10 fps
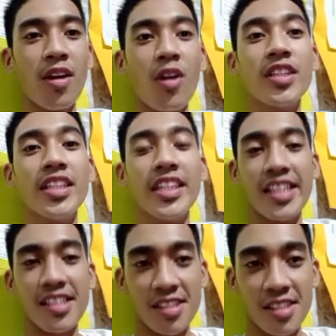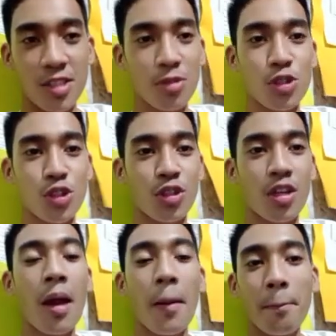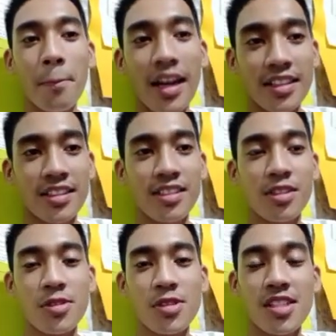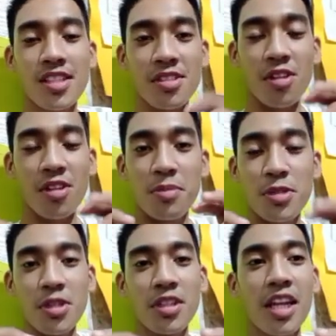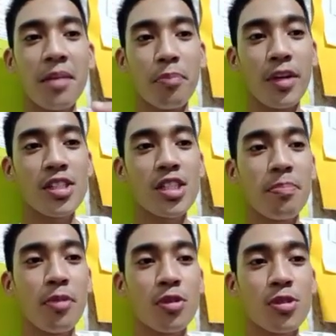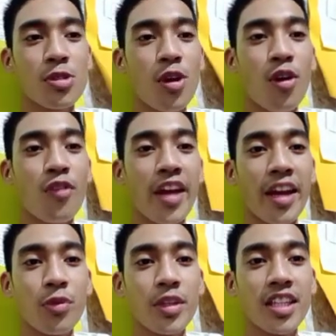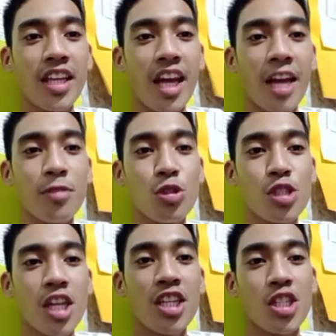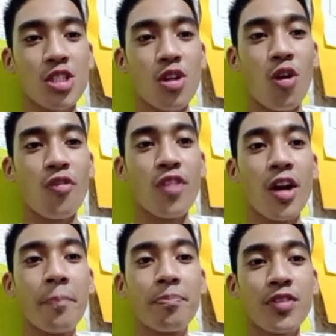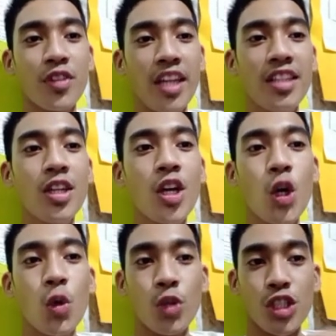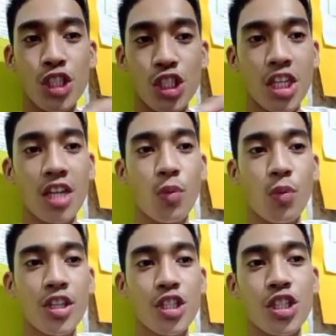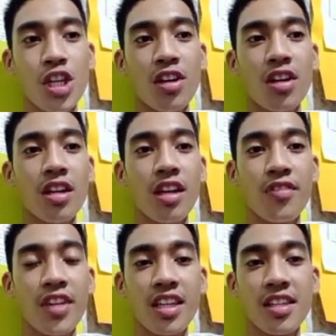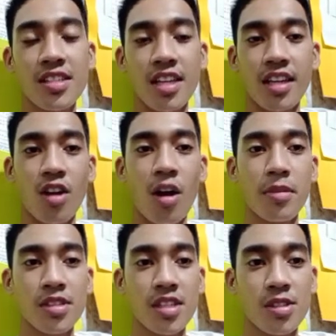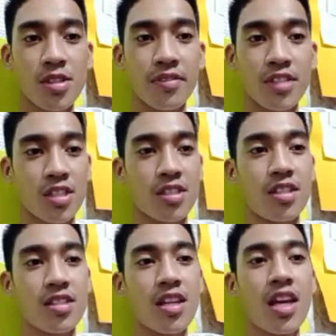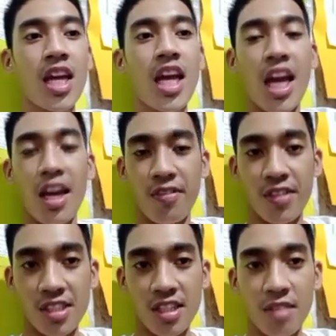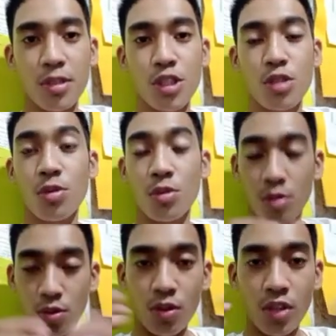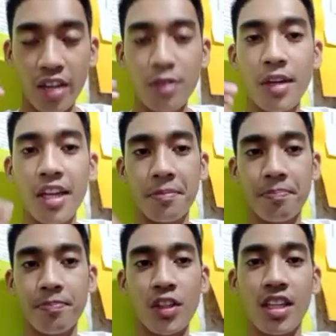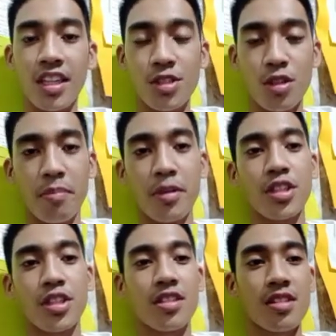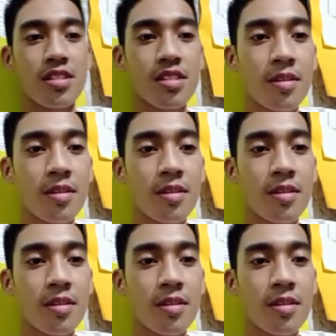on the institution, but consists of certain principles of equity and usages of trade, which general convenience and common sense of justice have established to regulate the dealings of merchants.